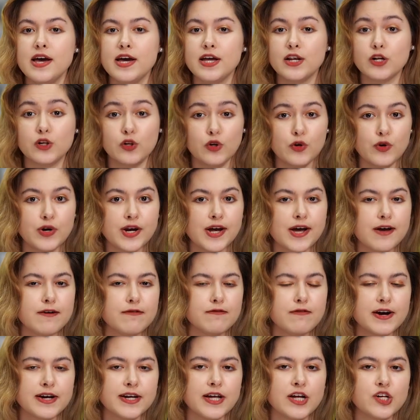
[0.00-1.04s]
including
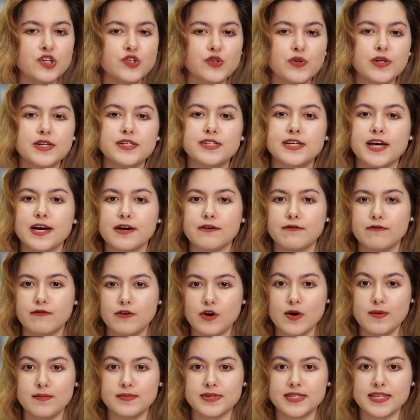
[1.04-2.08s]
financial and tech
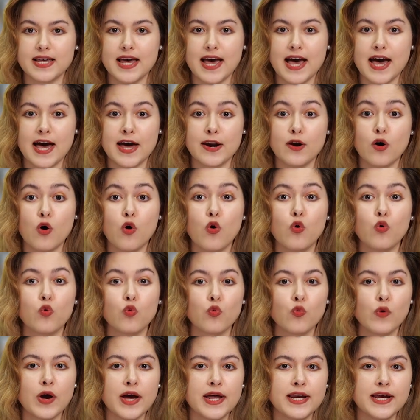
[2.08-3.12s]
firms, had
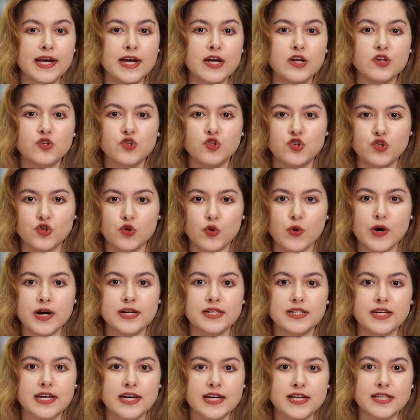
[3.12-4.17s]
already
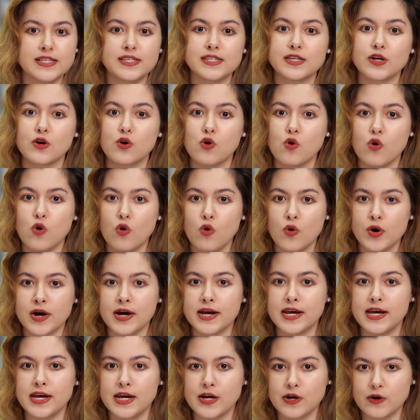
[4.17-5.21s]
joined its
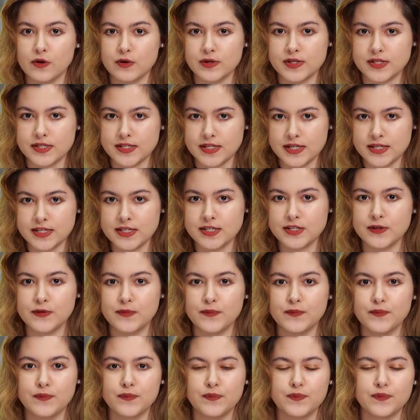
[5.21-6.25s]
Quarter
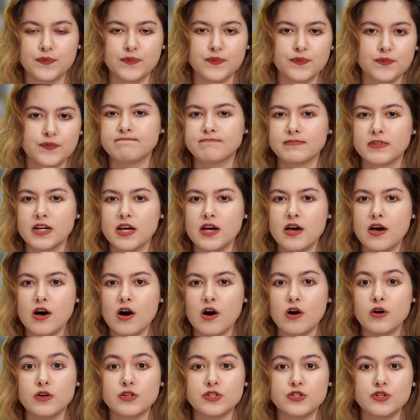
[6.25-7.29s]
ecosystem.
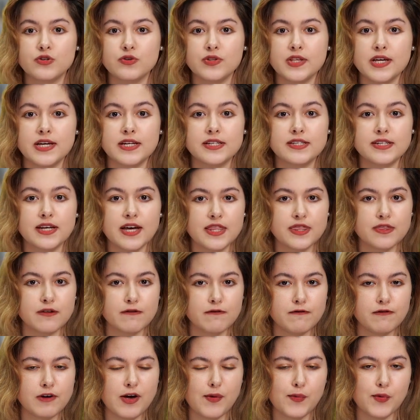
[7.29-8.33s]
On to the 10th
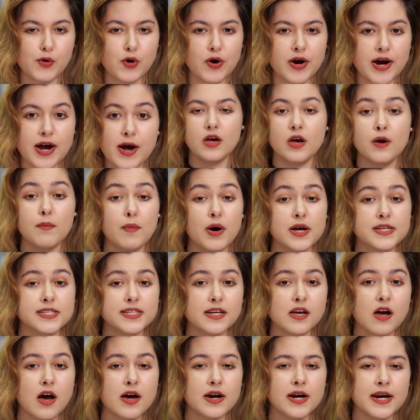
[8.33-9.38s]
of February,
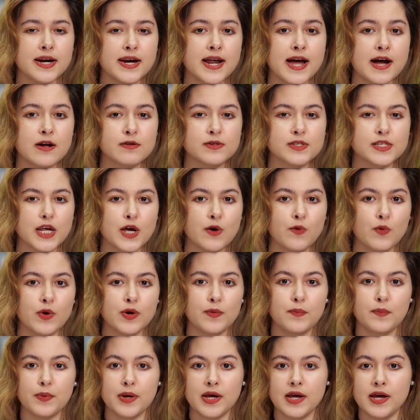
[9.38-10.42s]
Mastercard announced it
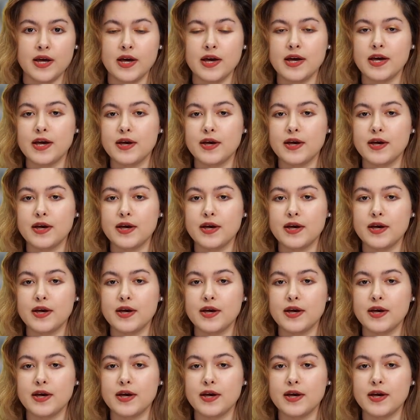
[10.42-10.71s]
would be